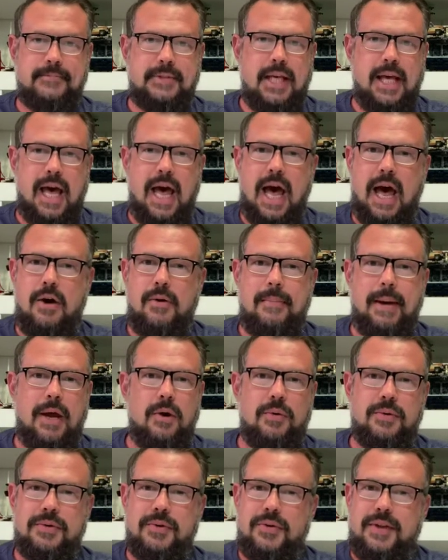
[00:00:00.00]
how am I
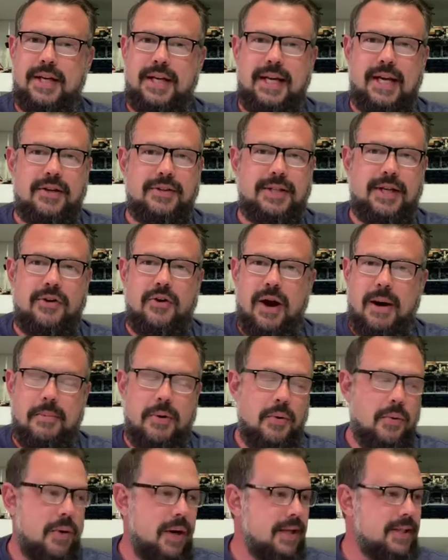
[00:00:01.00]
older than Kelsey
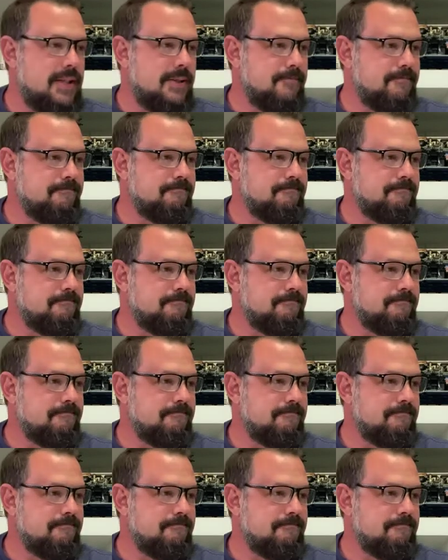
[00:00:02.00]
Grammer was?